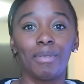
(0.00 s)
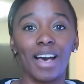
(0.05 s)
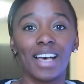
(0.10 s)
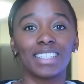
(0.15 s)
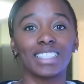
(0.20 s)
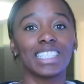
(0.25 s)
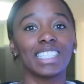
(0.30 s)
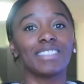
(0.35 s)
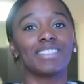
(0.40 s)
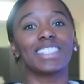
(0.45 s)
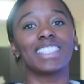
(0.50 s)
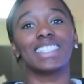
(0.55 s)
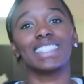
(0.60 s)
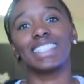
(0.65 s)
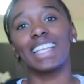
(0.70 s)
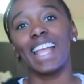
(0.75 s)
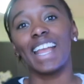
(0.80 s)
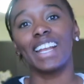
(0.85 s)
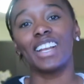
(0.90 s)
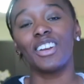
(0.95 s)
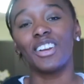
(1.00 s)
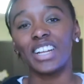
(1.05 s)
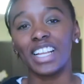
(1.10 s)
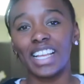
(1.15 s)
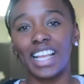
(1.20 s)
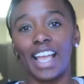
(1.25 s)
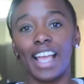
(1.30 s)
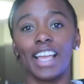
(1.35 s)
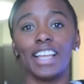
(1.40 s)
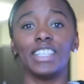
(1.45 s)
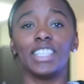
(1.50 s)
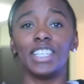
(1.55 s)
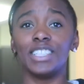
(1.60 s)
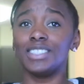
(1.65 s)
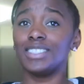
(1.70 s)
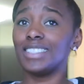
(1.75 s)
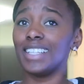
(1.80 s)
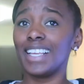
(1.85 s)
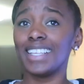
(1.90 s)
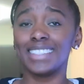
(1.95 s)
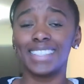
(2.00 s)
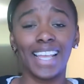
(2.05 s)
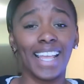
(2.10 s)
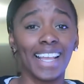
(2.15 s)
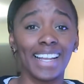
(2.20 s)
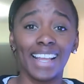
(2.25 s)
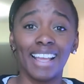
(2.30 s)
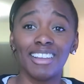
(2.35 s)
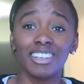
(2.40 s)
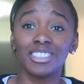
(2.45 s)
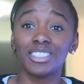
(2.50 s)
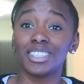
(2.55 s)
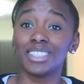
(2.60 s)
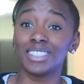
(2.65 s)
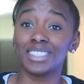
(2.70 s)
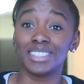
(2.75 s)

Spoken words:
positive, stay nerdy, and in today's day and age,